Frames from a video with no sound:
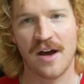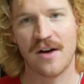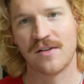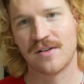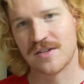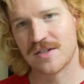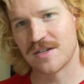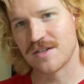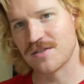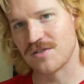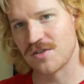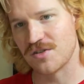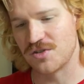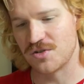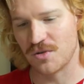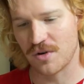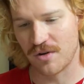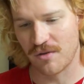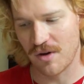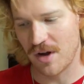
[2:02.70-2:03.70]
out just because it's a
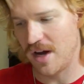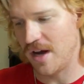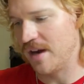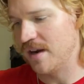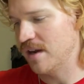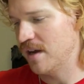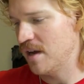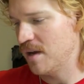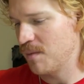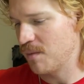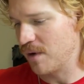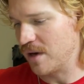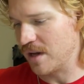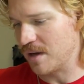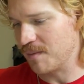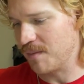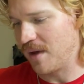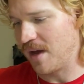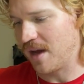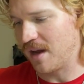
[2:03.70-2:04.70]
shorter rod, pretty
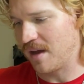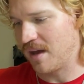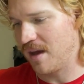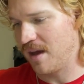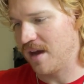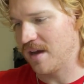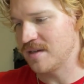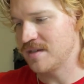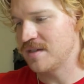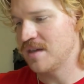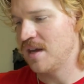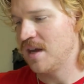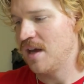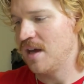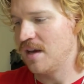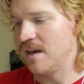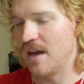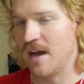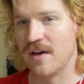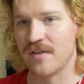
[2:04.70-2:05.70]
compact cast.
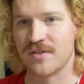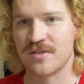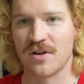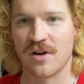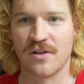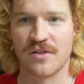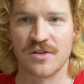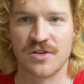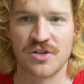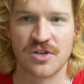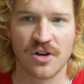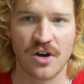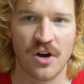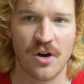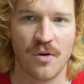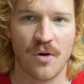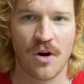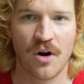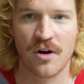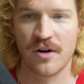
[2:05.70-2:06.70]
Now, the start of the
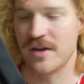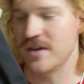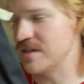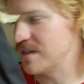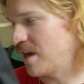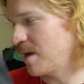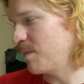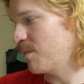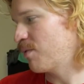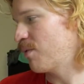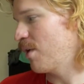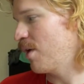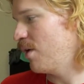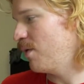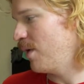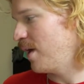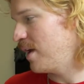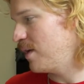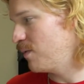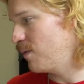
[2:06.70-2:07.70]
show, Hardy Zane
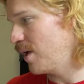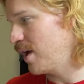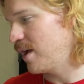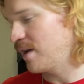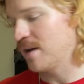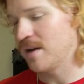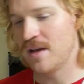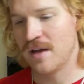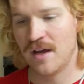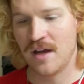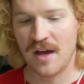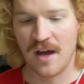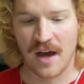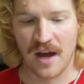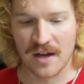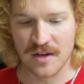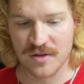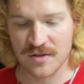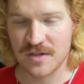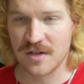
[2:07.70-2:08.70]
Pro 8-weight.
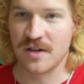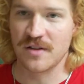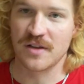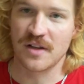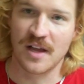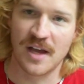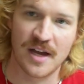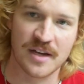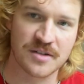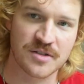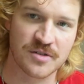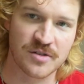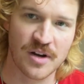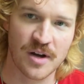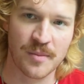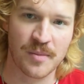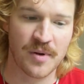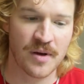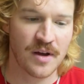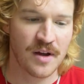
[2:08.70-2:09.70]
I used it on the last
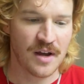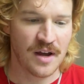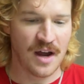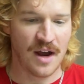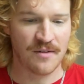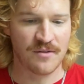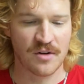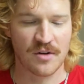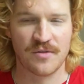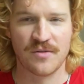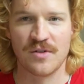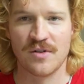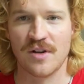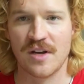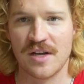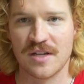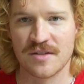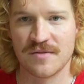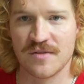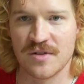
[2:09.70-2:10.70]
trip after a few
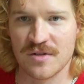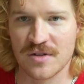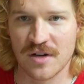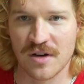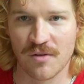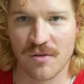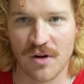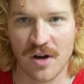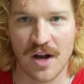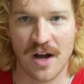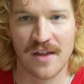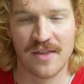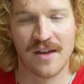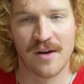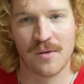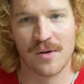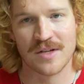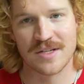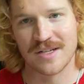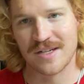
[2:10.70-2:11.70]
days of using a rod
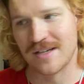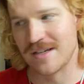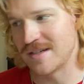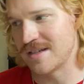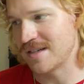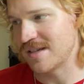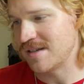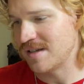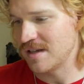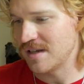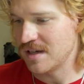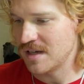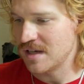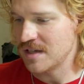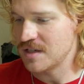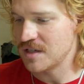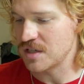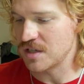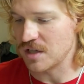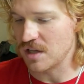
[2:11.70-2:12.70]
that wasn't as
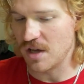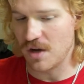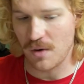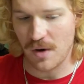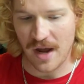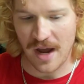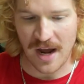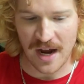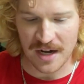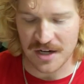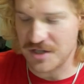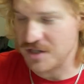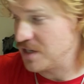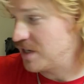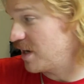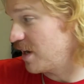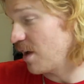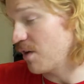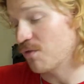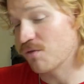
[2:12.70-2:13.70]
slow
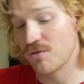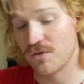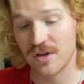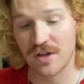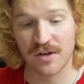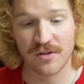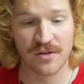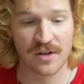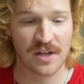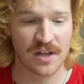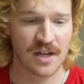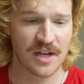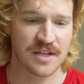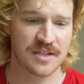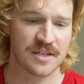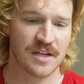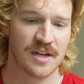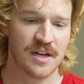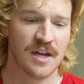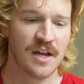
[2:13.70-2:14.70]
action, and I really, really
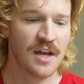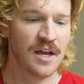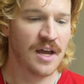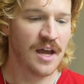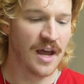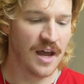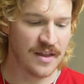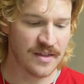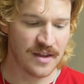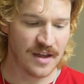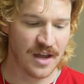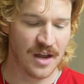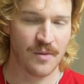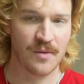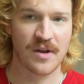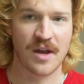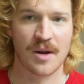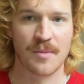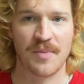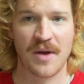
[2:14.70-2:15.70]
liked it. And then
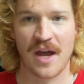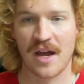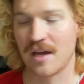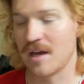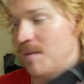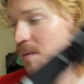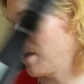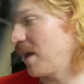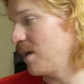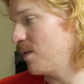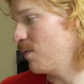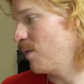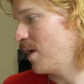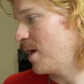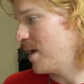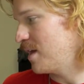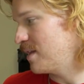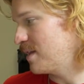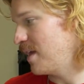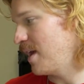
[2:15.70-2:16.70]
we got a backup
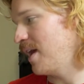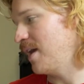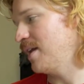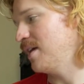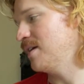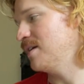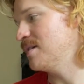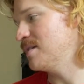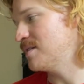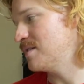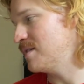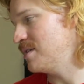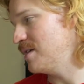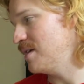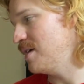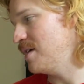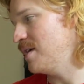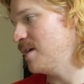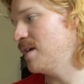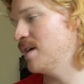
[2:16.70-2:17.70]
8-weight that is
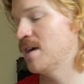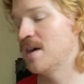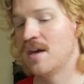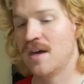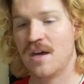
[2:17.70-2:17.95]
the